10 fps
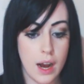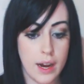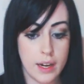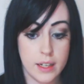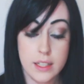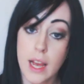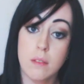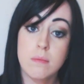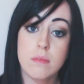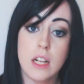
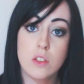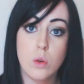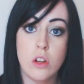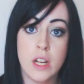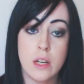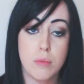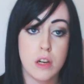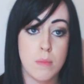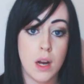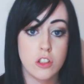Yeah, that's all you need
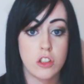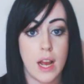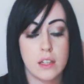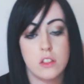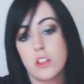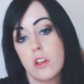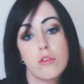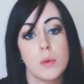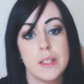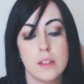pretty much, and the
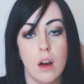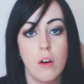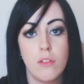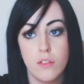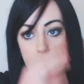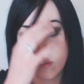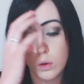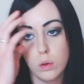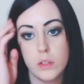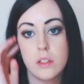crew itself, of
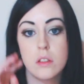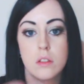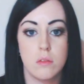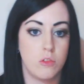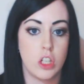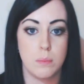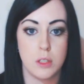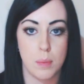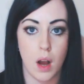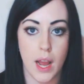course, cheap
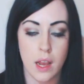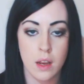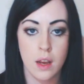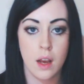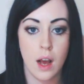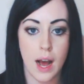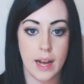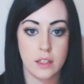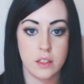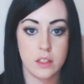to buy,
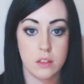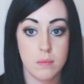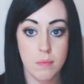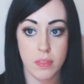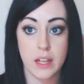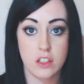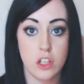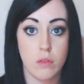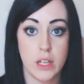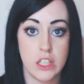and that's
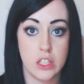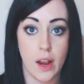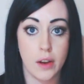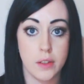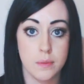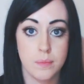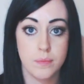you ready to go.